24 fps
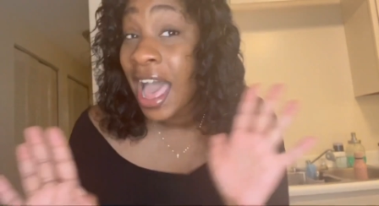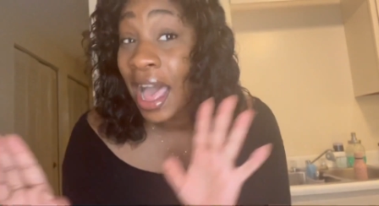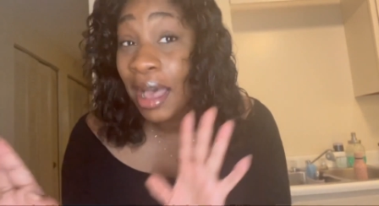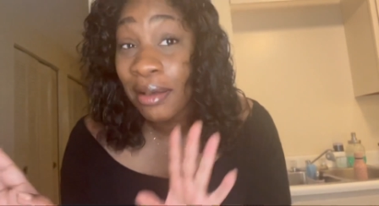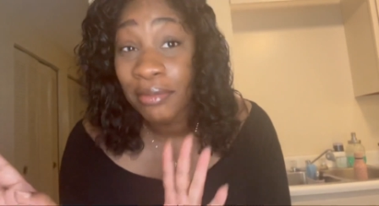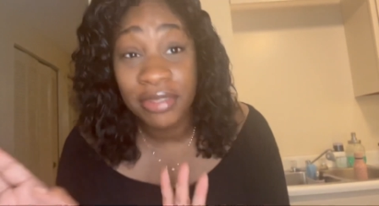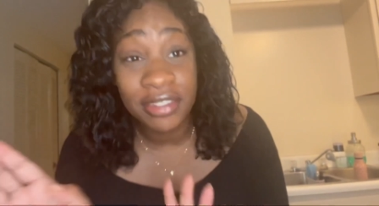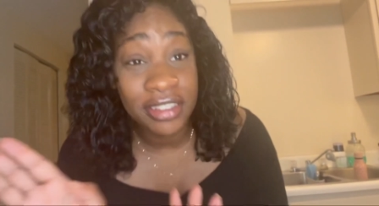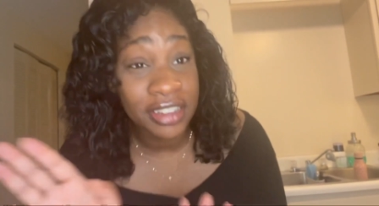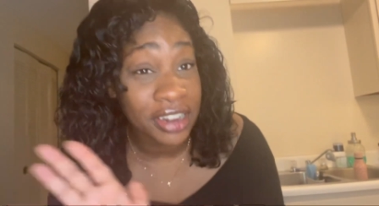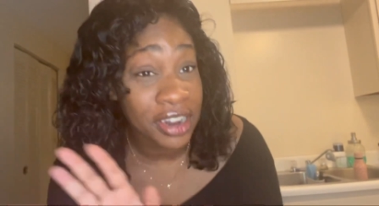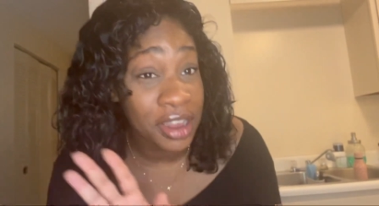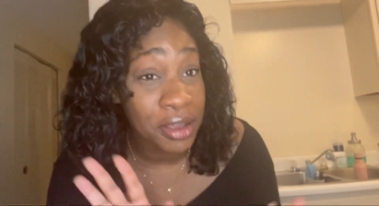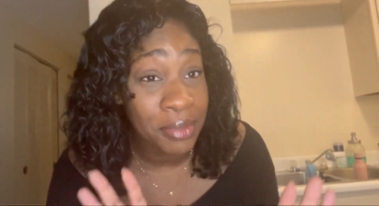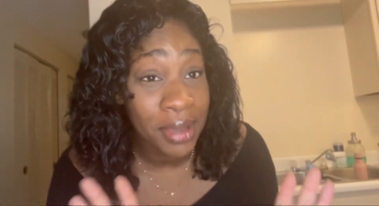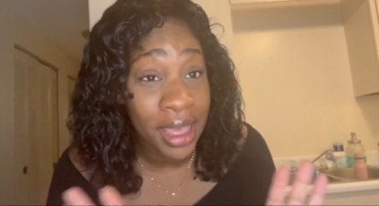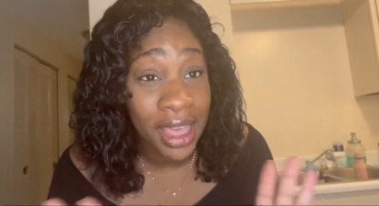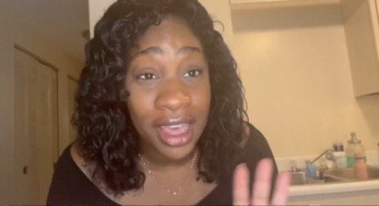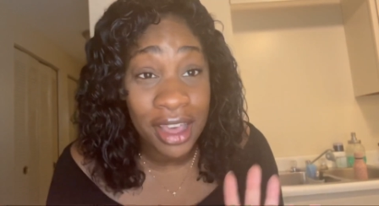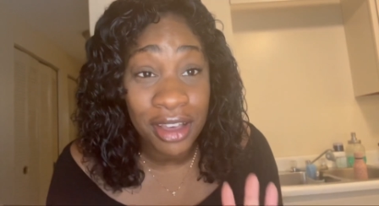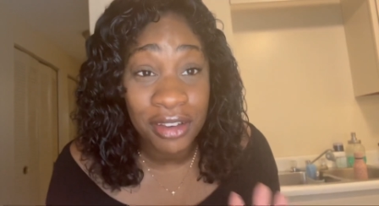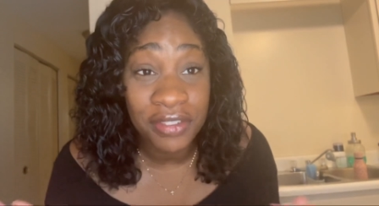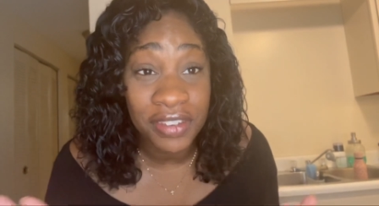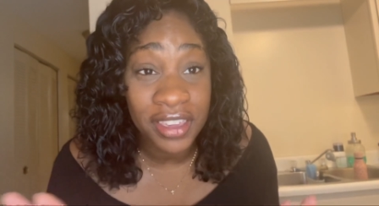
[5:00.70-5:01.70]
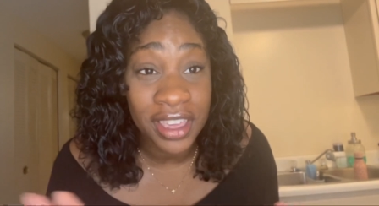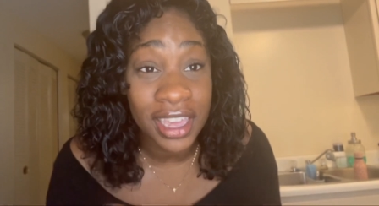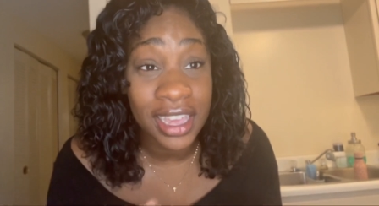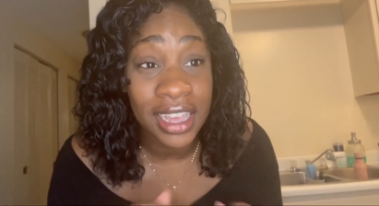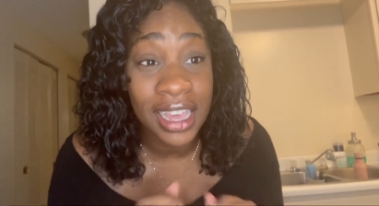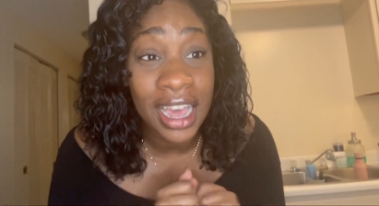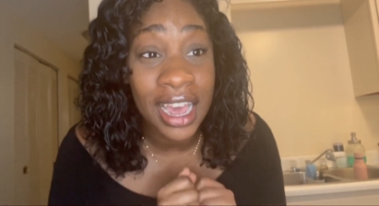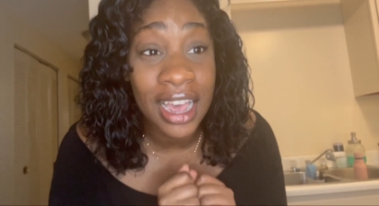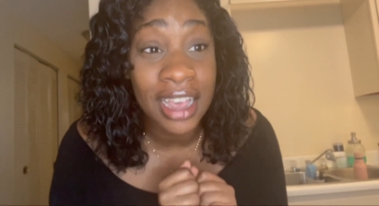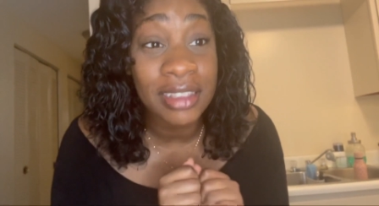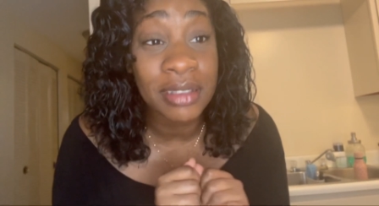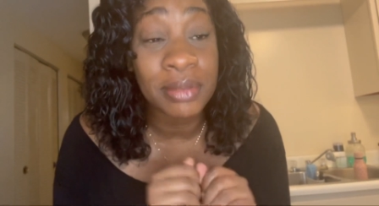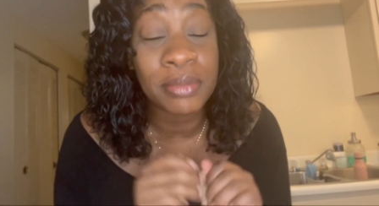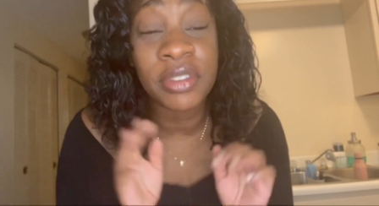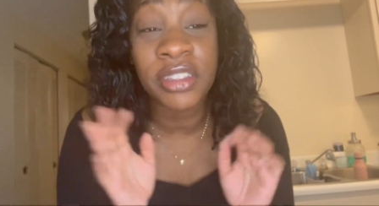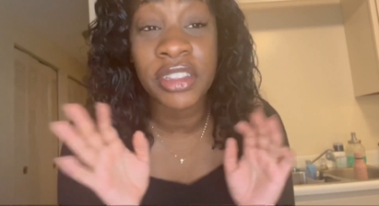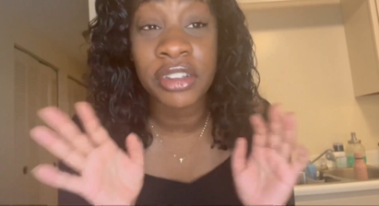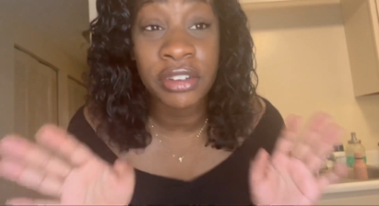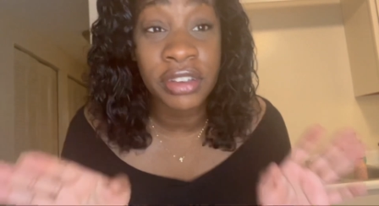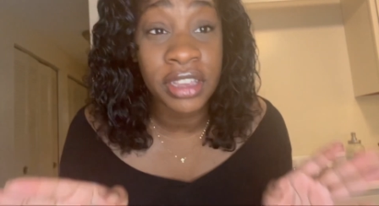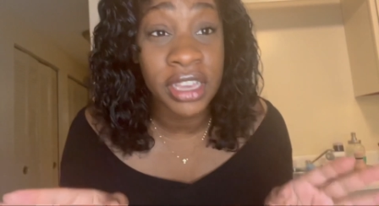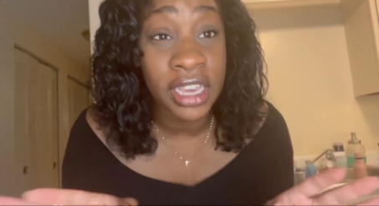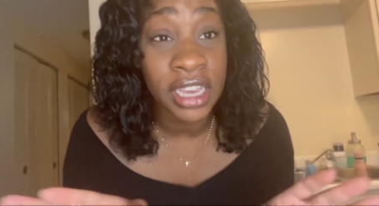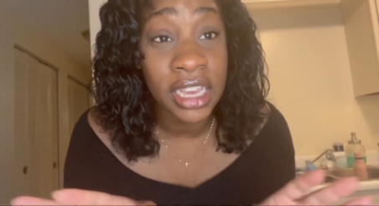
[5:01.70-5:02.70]
I'm still on my health kit, guys. I'm
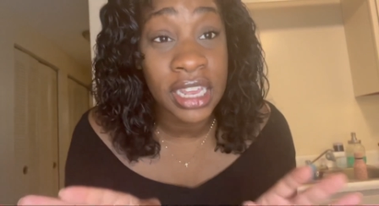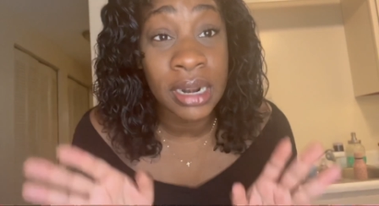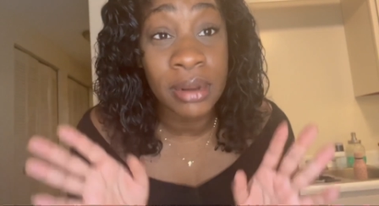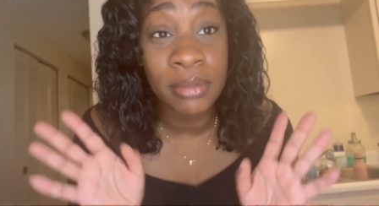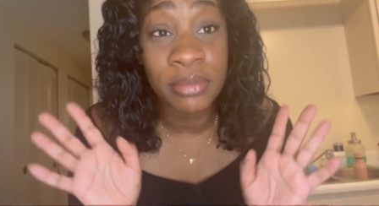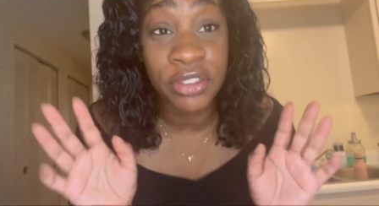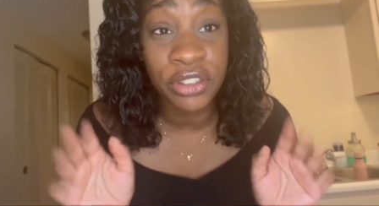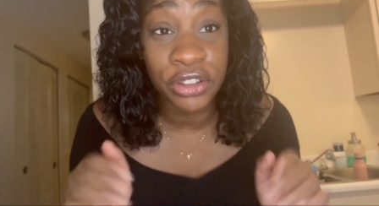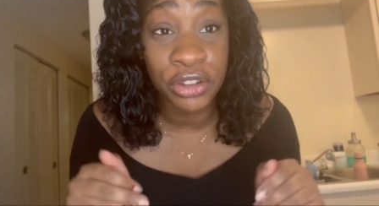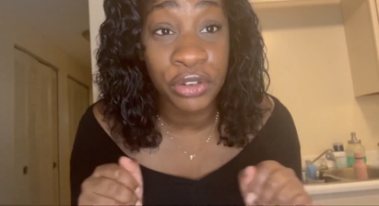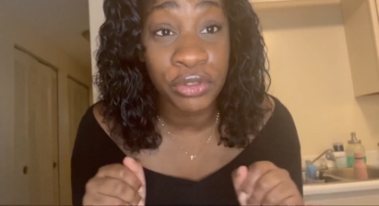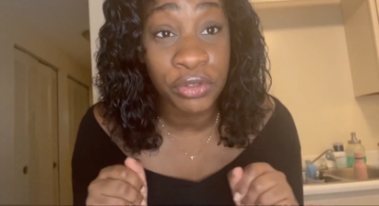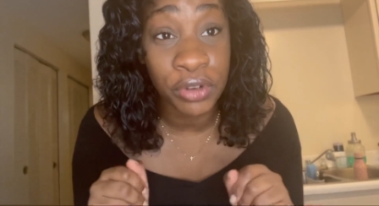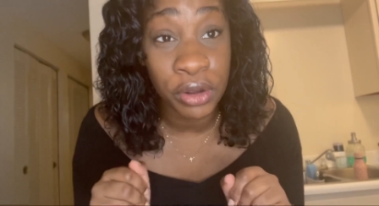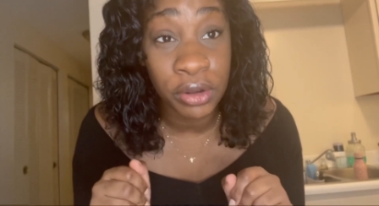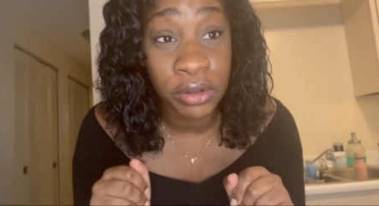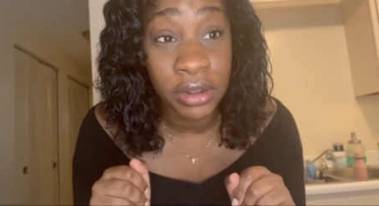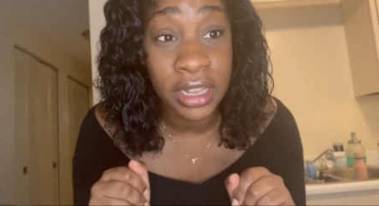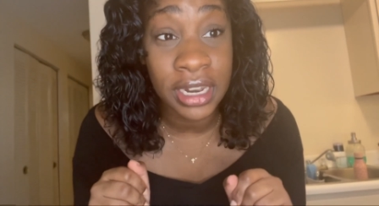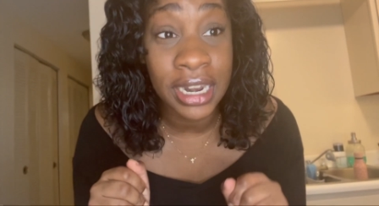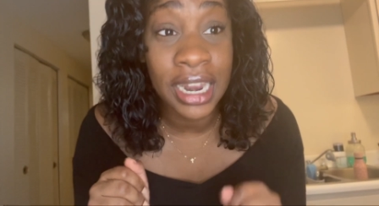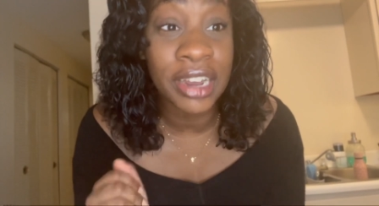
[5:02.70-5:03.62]
still kicking. I'm still rolling.